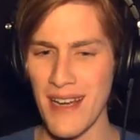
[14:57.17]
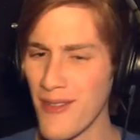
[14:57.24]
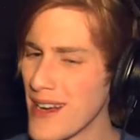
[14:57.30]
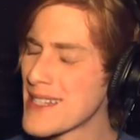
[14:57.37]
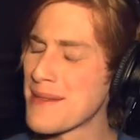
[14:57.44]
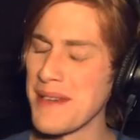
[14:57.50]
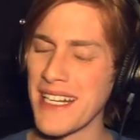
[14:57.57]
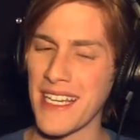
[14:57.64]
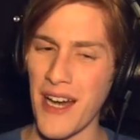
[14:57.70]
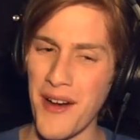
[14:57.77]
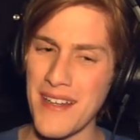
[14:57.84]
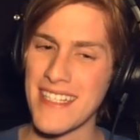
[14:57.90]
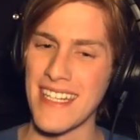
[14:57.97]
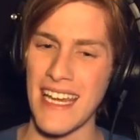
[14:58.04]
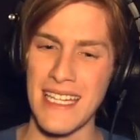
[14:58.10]
It wants me to
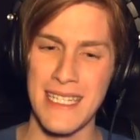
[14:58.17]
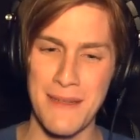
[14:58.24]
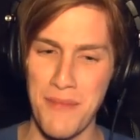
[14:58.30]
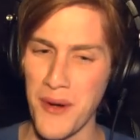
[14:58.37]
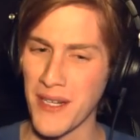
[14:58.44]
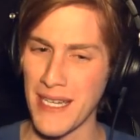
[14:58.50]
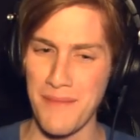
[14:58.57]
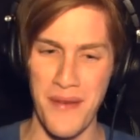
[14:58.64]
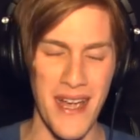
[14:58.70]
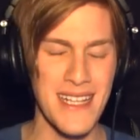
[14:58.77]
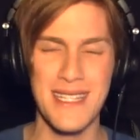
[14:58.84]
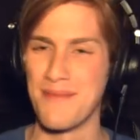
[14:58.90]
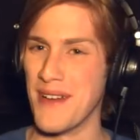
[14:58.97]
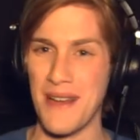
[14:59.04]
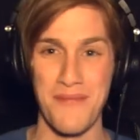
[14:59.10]
go into that spooky
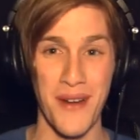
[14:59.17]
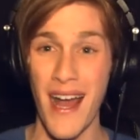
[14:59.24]
basement,